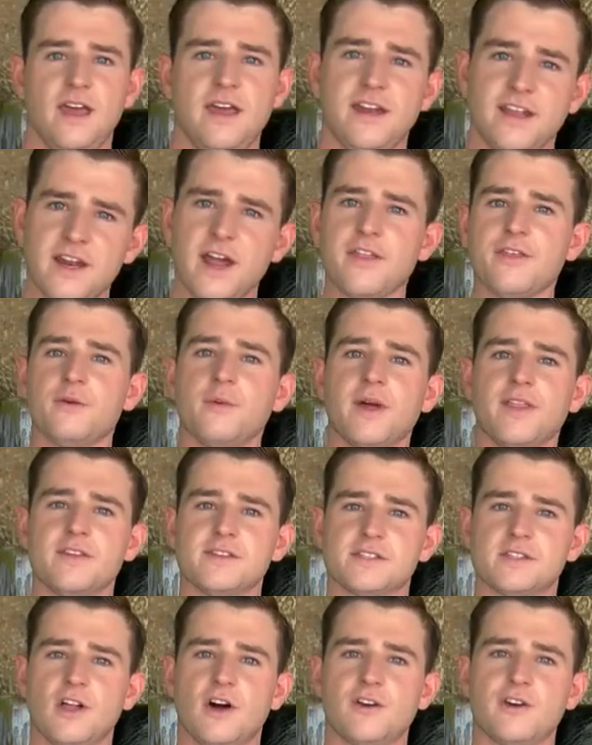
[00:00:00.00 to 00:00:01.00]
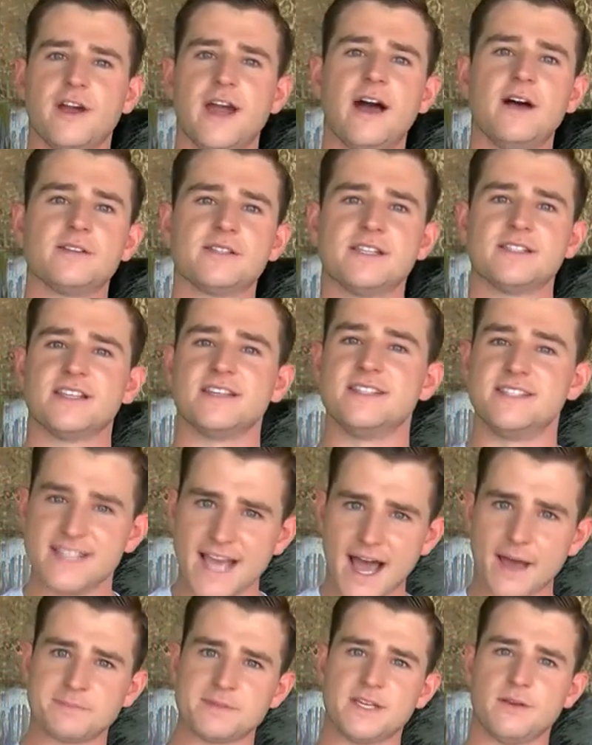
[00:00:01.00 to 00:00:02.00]
And another way that Slaughterhouse is
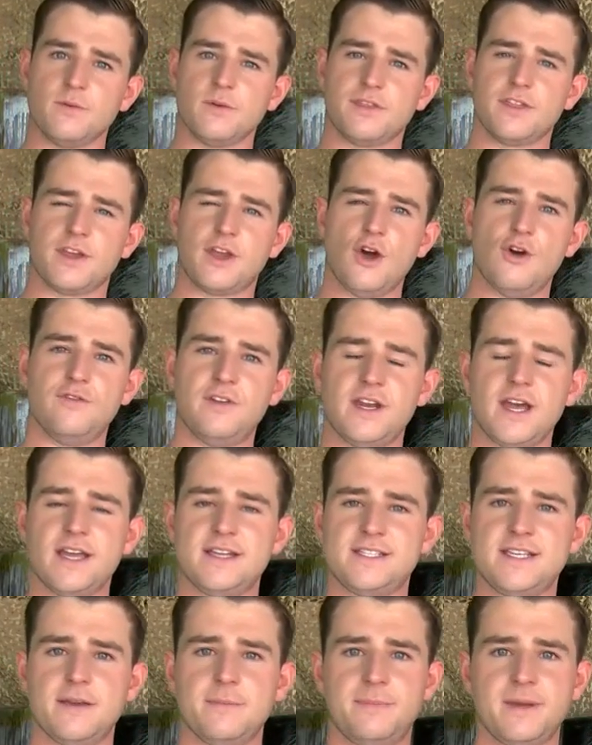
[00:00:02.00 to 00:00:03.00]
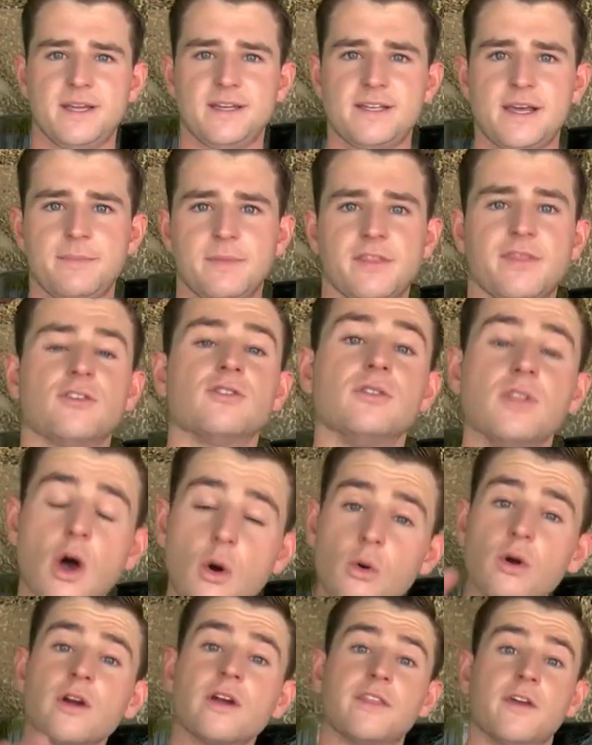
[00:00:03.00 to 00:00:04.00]
adapting with the COVID 19 pandemic, they're
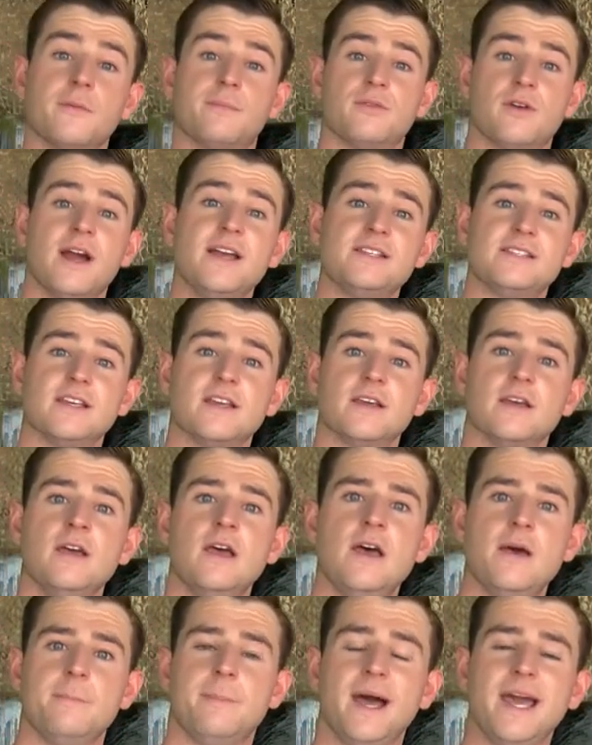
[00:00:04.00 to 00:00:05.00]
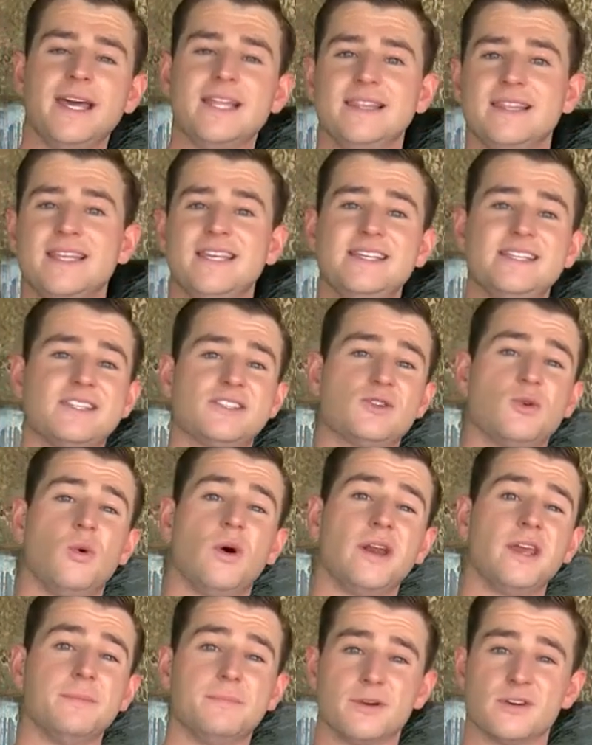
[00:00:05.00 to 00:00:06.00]
lowering their pricing by at least
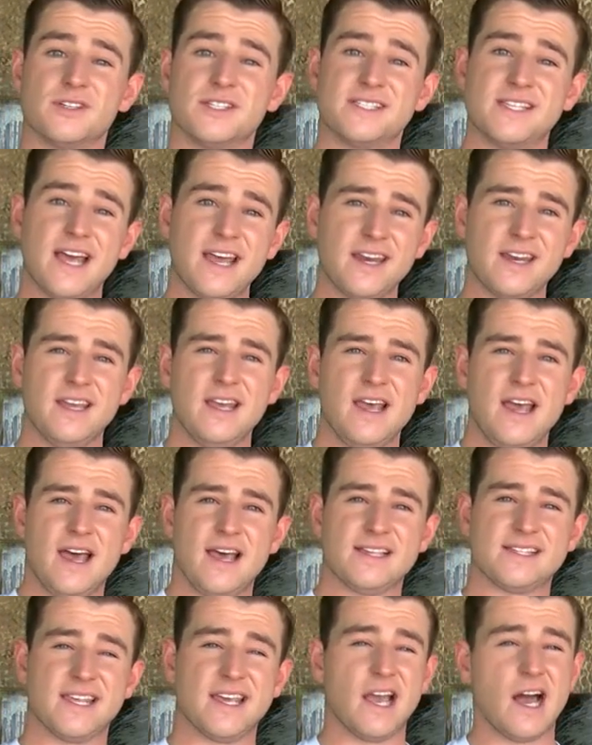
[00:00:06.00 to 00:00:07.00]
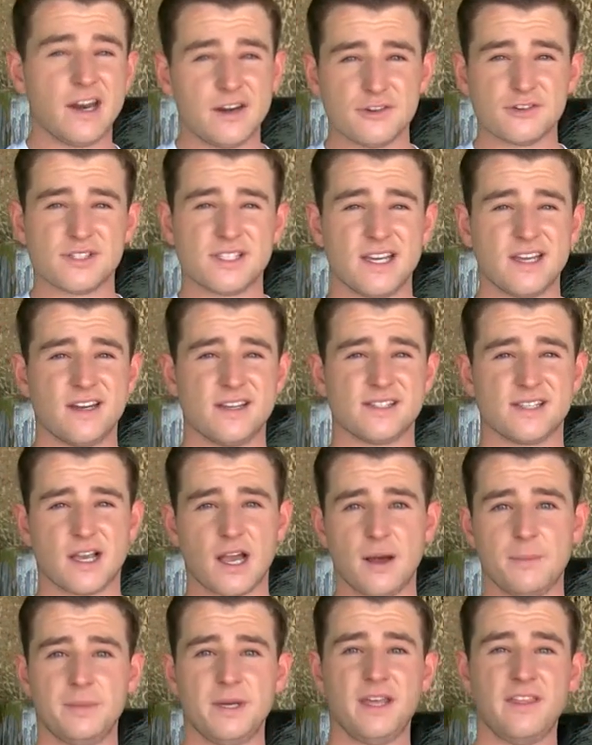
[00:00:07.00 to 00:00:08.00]
20%, as they understand as a
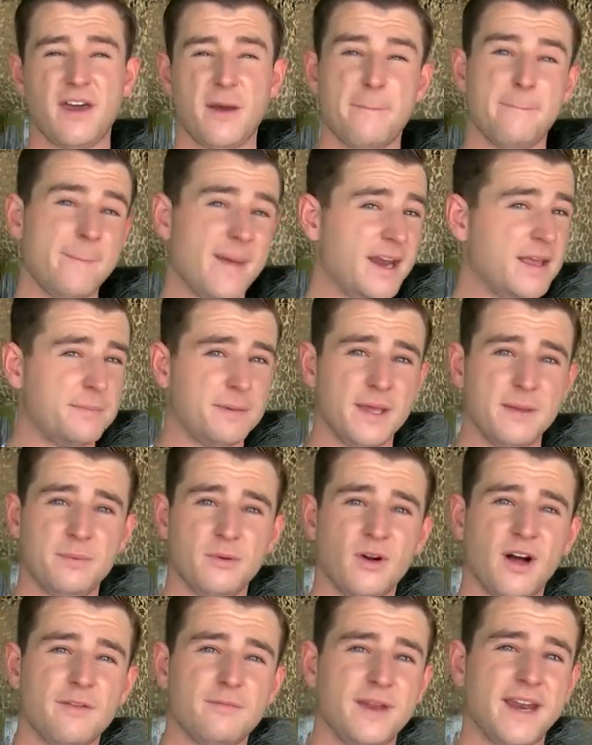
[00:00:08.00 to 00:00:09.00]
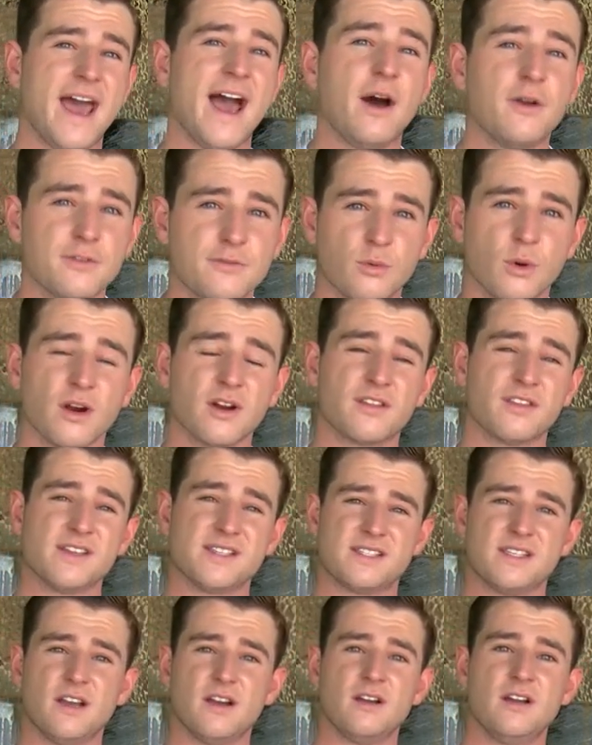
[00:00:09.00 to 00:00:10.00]
company that many people have been out of work
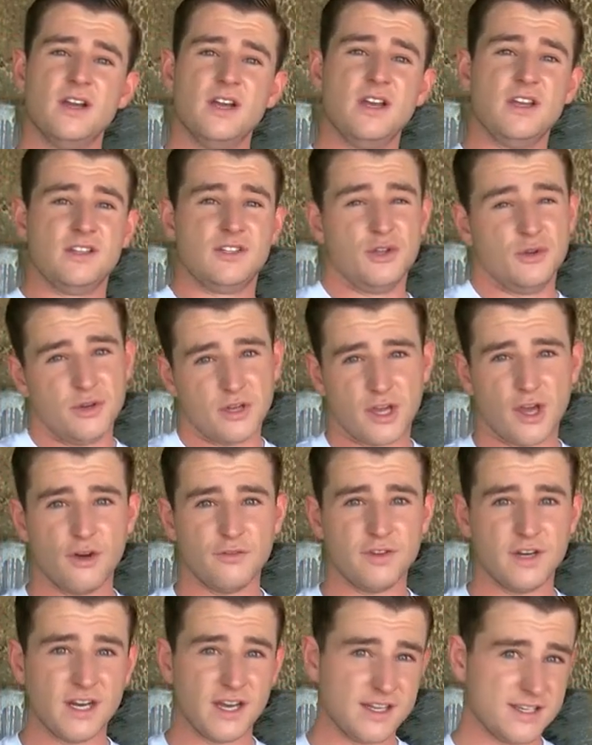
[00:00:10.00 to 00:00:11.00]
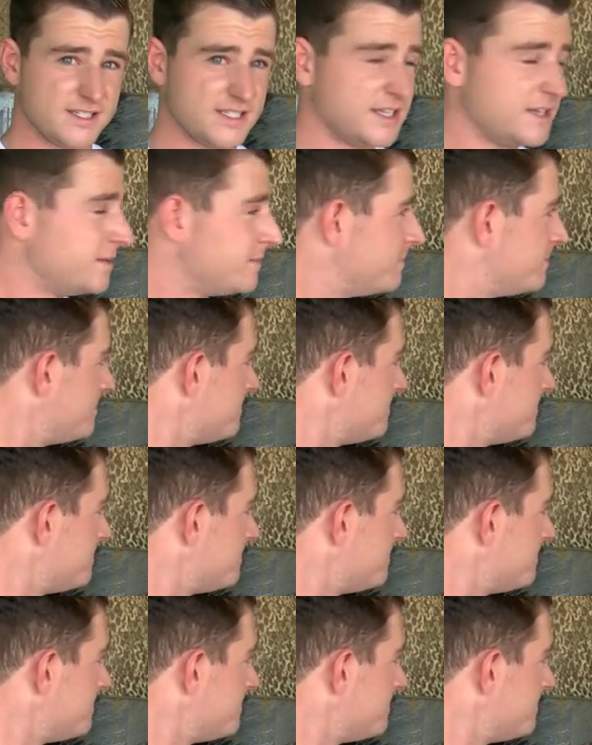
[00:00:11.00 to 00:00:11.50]
this year due to COVID 19.